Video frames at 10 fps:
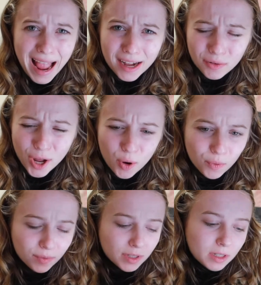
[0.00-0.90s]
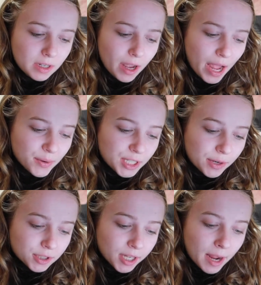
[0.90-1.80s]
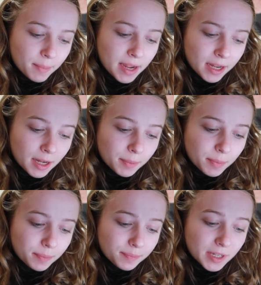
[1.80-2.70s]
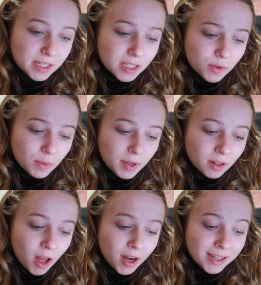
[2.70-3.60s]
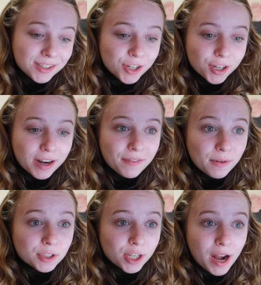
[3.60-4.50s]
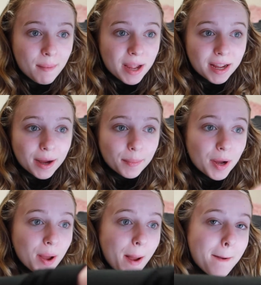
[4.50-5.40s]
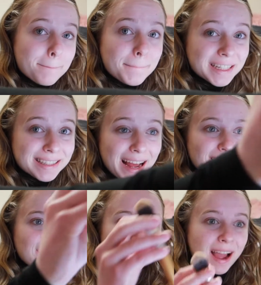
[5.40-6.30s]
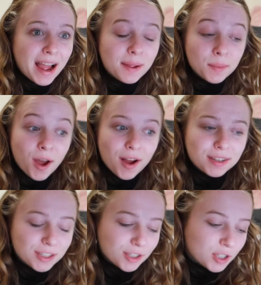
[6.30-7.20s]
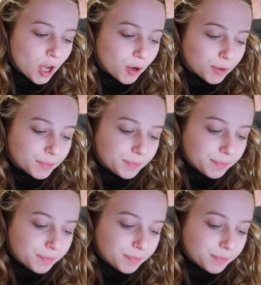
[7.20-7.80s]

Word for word: I don't know. I wish I was good at makeup, because this would be a lot easier if I was good at makeup, but sadly I am not, so